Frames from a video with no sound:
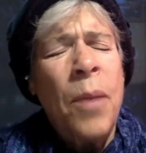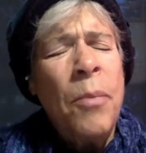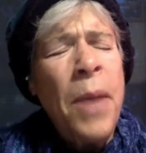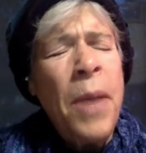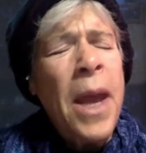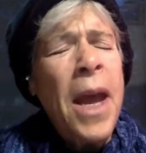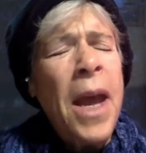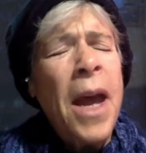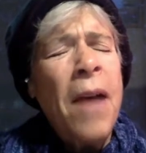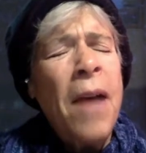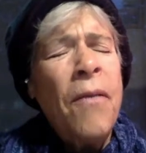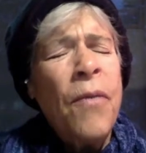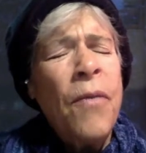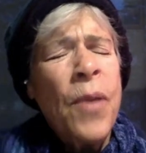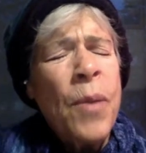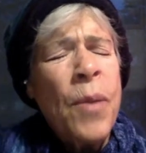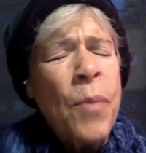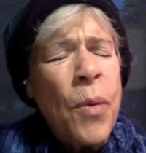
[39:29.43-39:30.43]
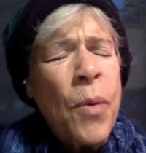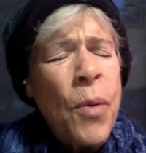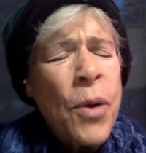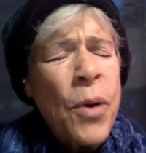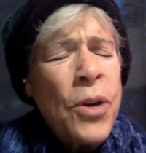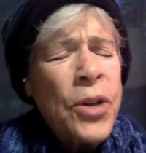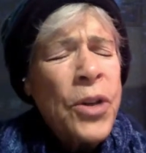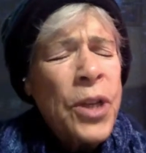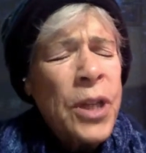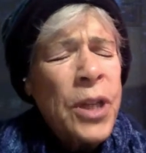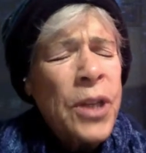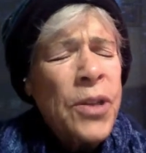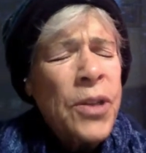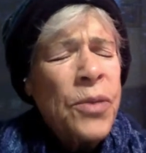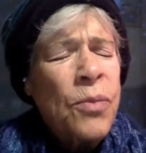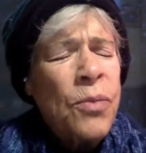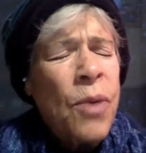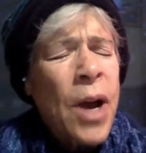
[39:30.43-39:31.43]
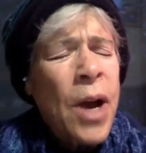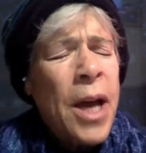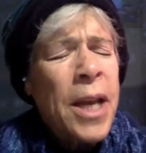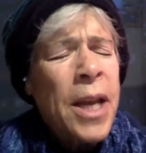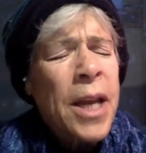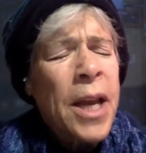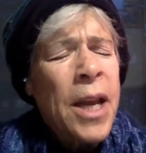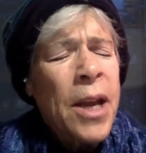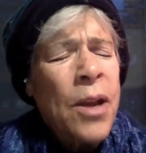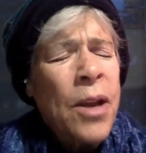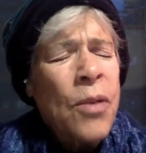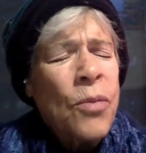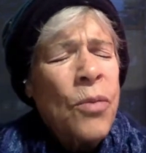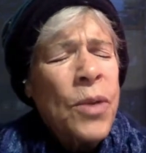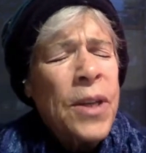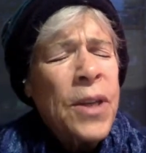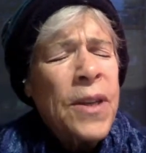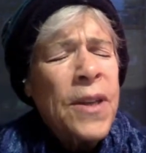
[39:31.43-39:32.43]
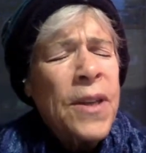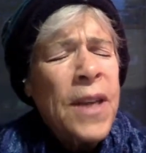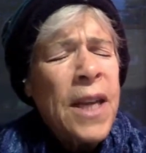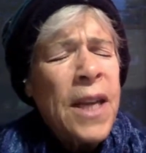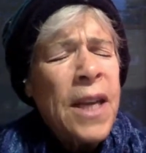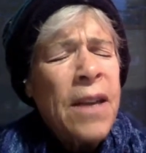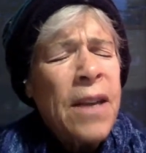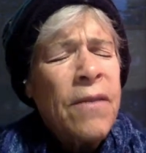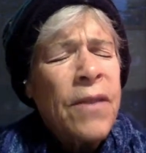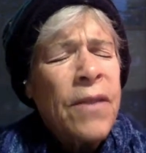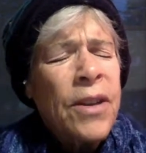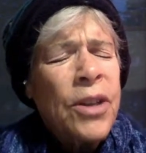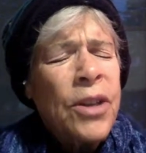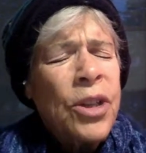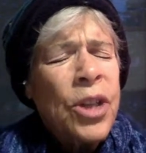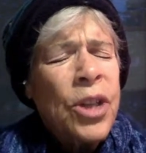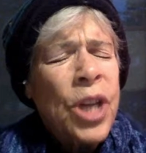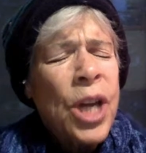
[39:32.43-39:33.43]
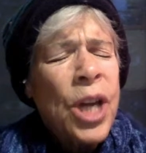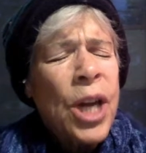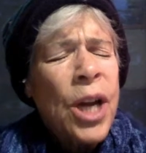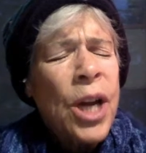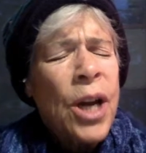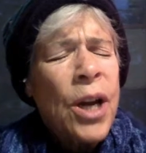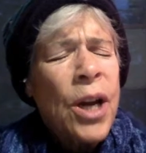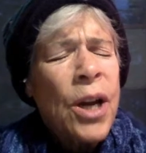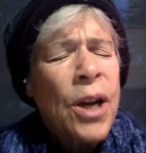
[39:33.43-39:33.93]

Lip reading: May every portionless one receive a share.